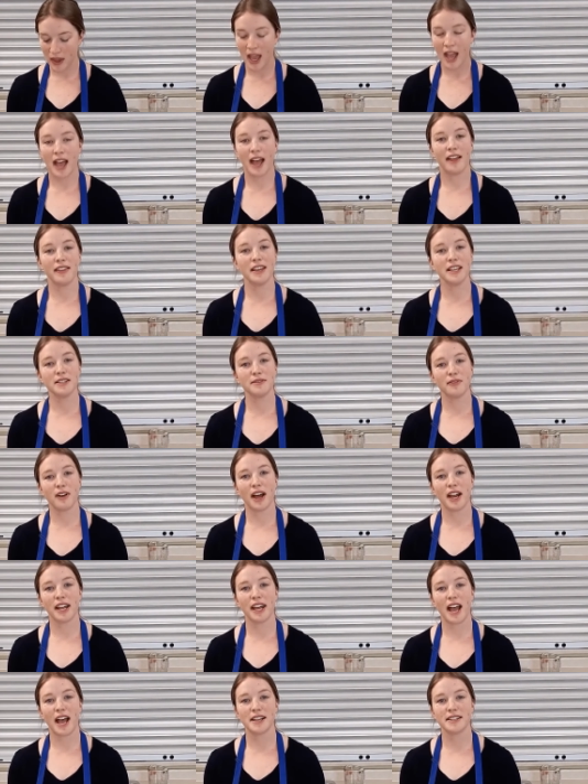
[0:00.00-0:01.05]
And these
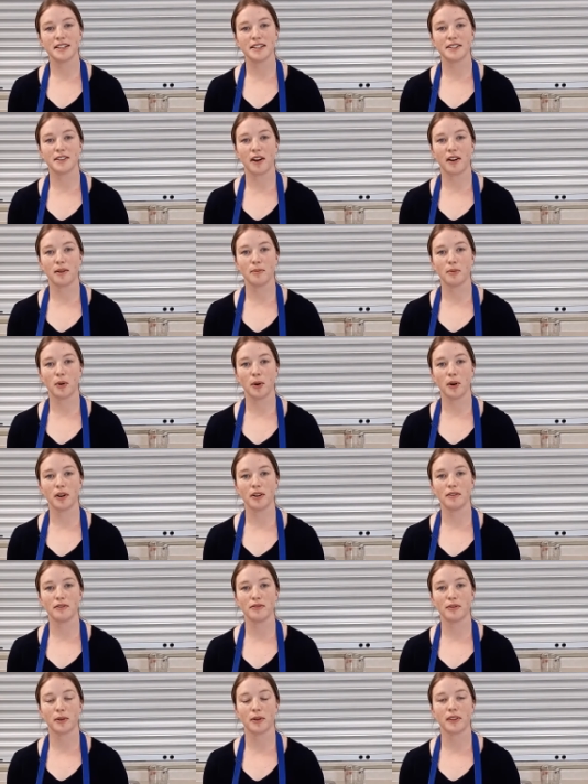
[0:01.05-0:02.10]
fatty acids are important
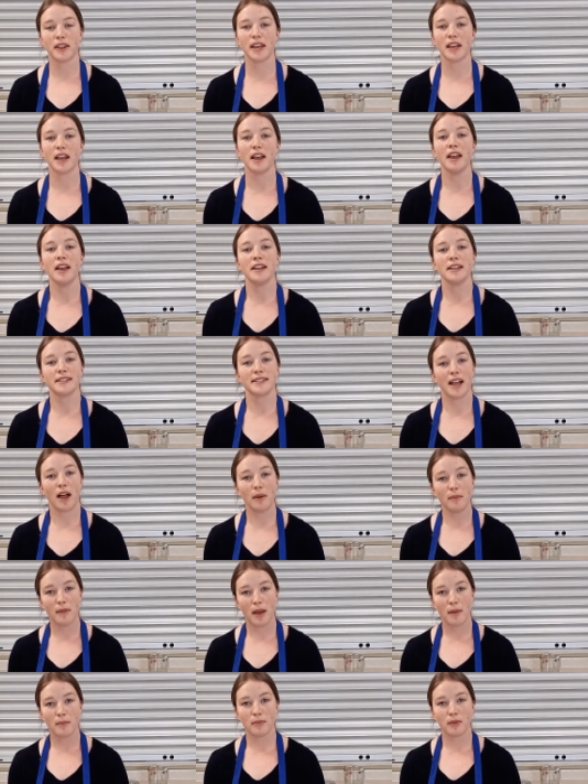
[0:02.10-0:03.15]
for the cell
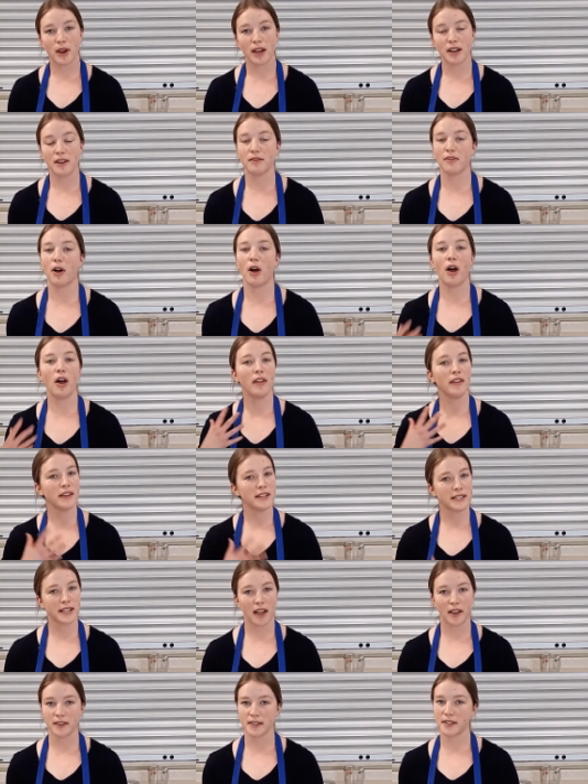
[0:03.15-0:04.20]
membrane of all the
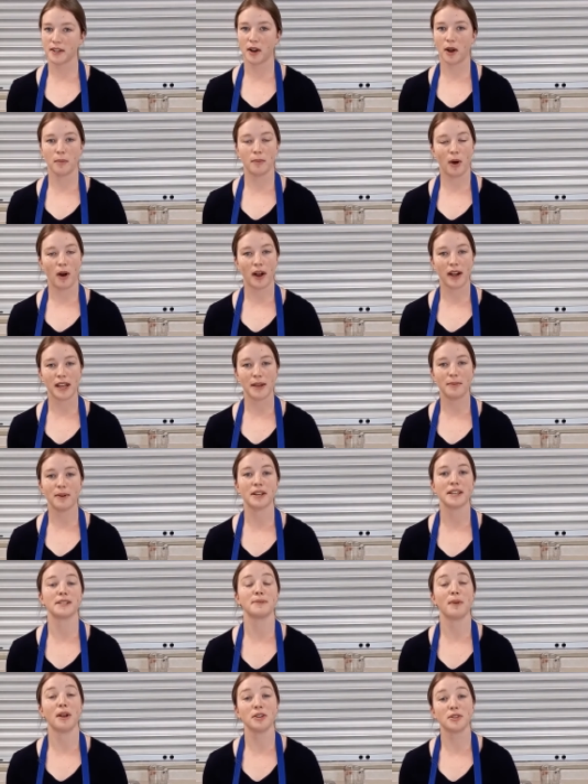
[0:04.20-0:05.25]
cells in our body, but
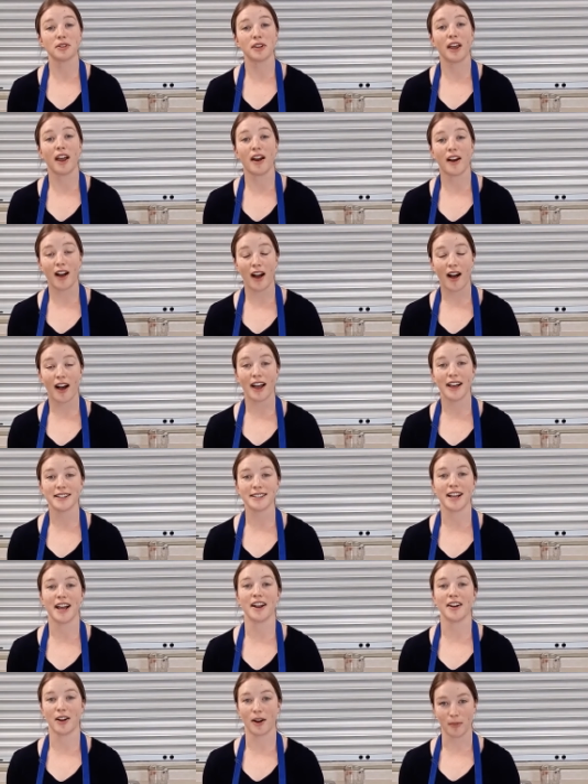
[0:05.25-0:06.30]
especially our eyes
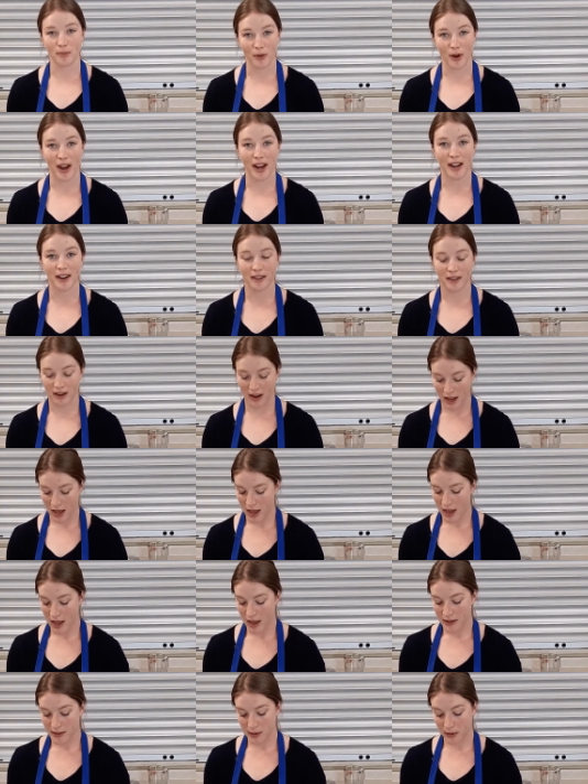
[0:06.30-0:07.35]
and our brain.
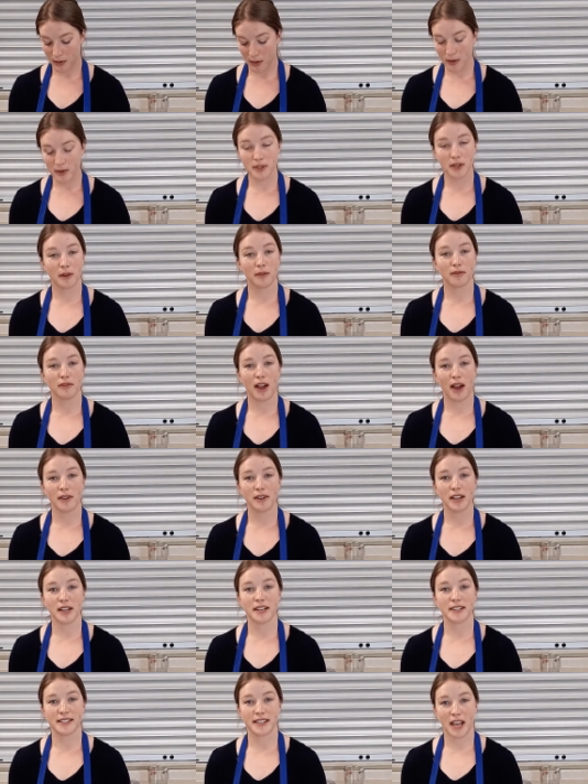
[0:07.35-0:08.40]
So those are found
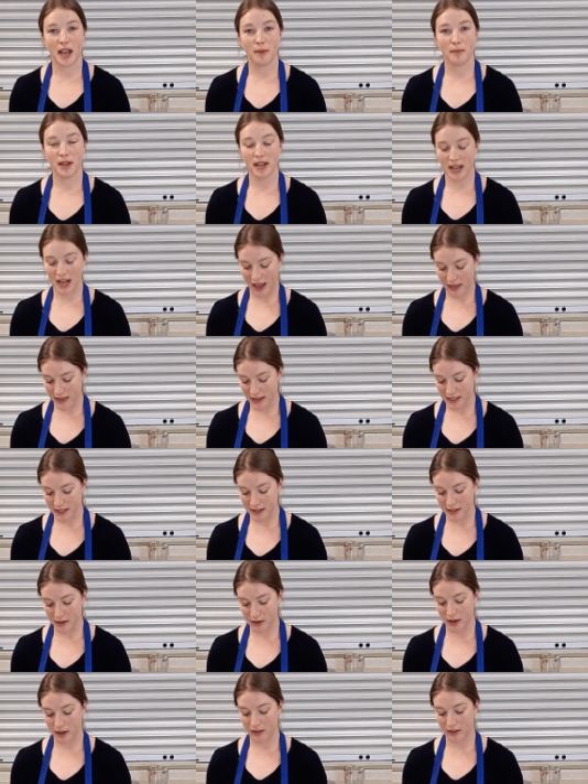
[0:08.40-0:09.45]
in salmon, and
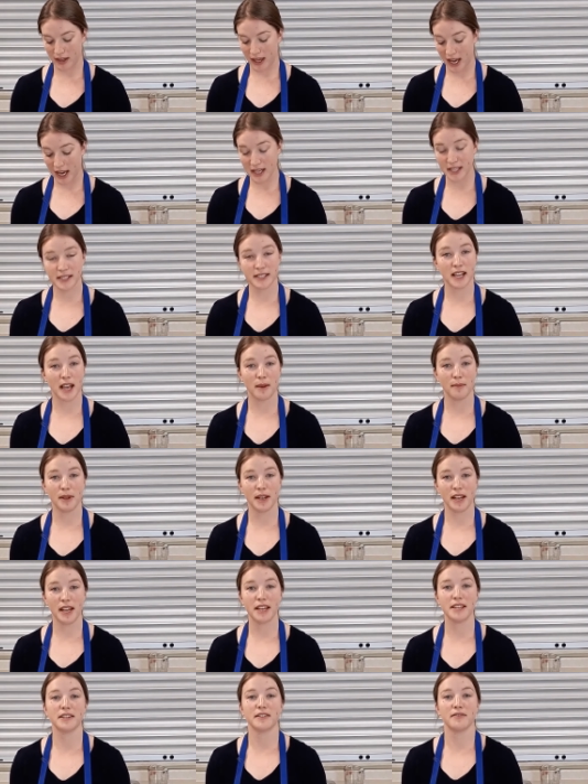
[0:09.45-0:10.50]
canned salmon
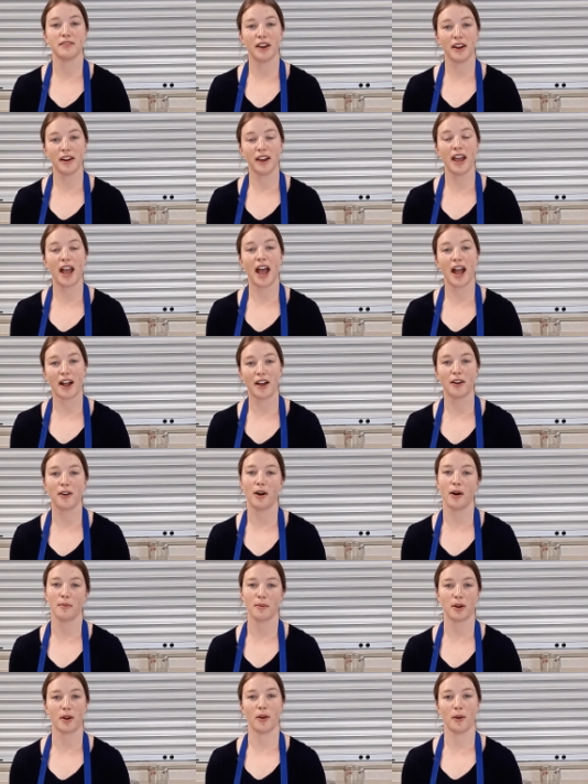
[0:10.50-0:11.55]
is a very
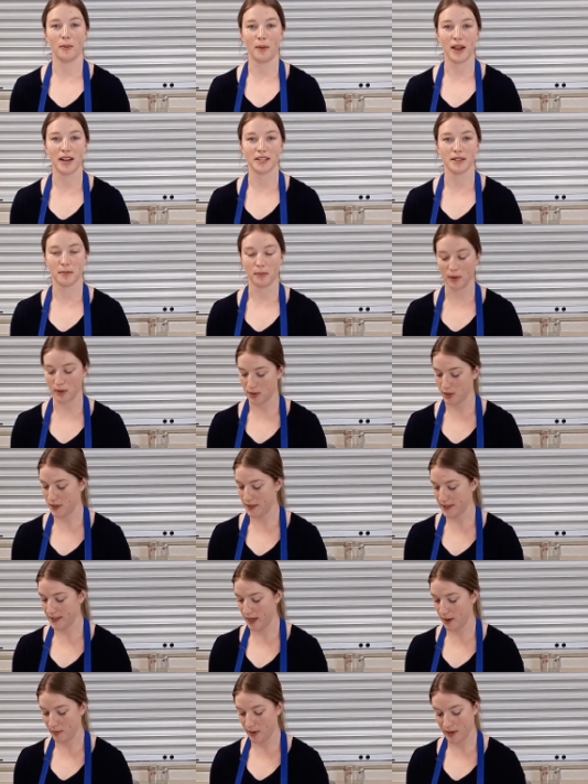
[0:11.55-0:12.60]
economical way to purchase
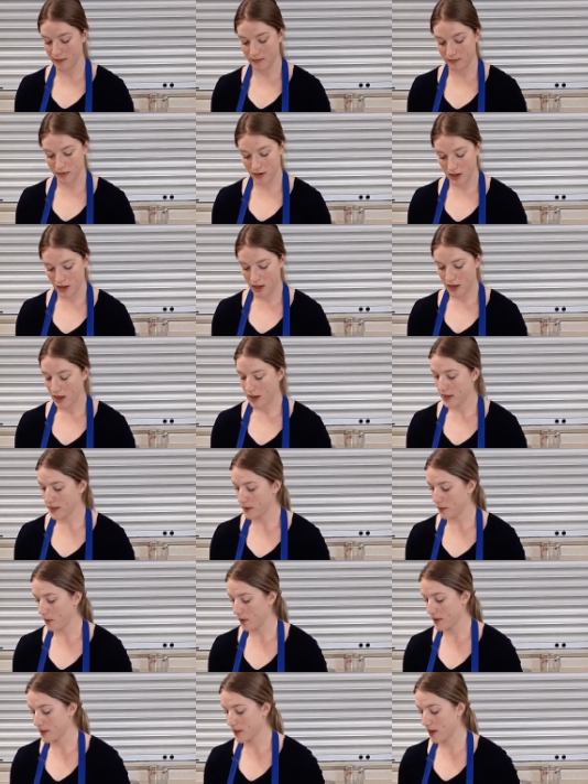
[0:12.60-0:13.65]
salmon. So
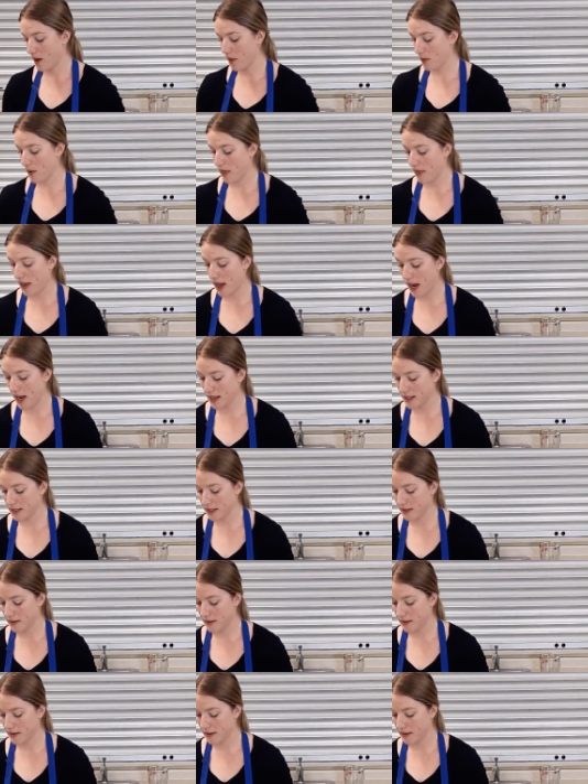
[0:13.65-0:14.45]
we'll start with that.